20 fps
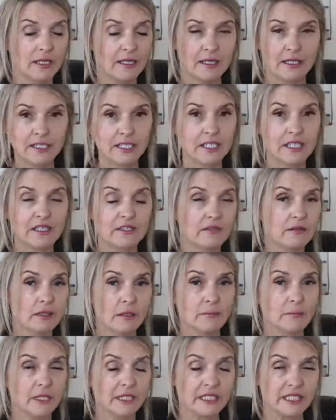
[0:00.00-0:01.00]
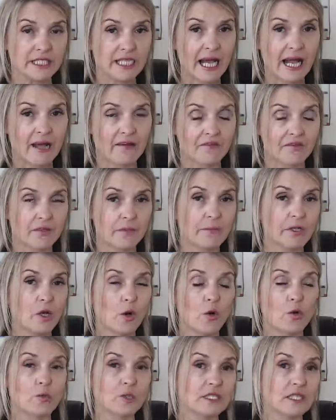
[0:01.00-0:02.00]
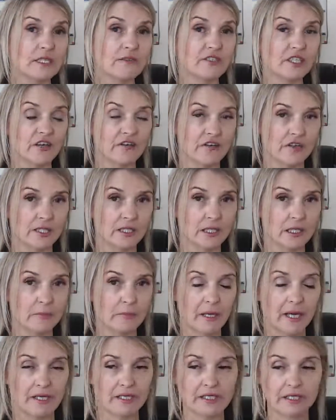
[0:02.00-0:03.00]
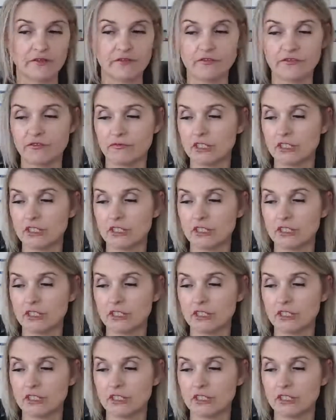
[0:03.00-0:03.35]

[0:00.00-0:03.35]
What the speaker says: hasn't completed half of them and it always leaves her feeling a bit as if